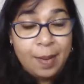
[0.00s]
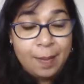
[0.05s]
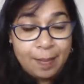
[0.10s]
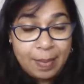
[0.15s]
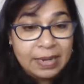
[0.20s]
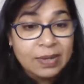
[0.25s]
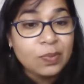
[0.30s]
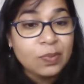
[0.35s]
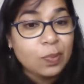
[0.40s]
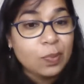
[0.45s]

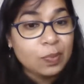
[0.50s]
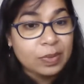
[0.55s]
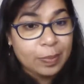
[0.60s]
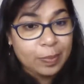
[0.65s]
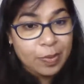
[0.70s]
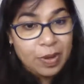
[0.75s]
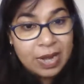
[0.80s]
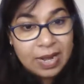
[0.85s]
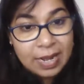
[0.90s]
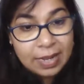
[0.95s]
But
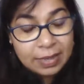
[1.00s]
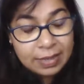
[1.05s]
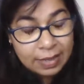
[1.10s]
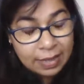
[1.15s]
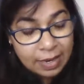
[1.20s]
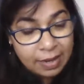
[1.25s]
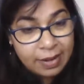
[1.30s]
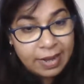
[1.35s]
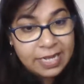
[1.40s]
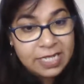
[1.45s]

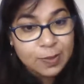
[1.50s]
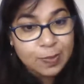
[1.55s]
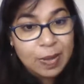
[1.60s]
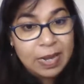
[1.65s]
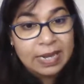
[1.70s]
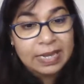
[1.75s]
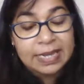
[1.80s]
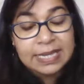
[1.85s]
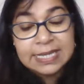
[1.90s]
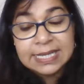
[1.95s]
the correct
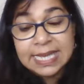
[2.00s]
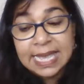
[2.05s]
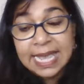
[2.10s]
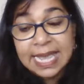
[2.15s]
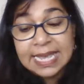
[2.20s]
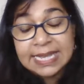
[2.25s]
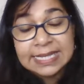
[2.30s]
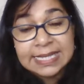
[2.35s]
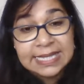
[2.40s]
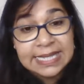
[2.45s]
spelling is
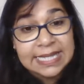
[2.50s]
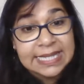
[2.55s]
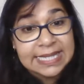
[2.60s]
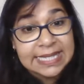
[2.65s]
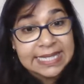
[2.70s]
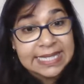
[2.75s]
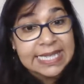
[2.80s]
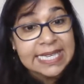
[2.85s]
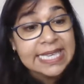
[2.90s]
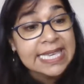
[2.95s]

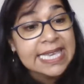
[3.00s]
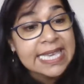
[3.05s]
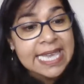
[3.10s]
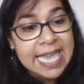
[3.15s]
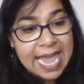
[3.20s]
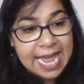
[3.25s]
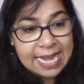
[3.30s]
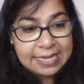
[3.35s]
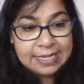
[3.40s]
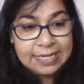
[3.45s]

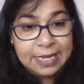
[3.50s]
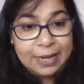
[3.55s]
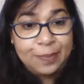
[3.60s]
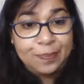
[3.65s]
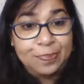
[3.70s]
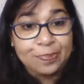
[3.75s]
ACCENT.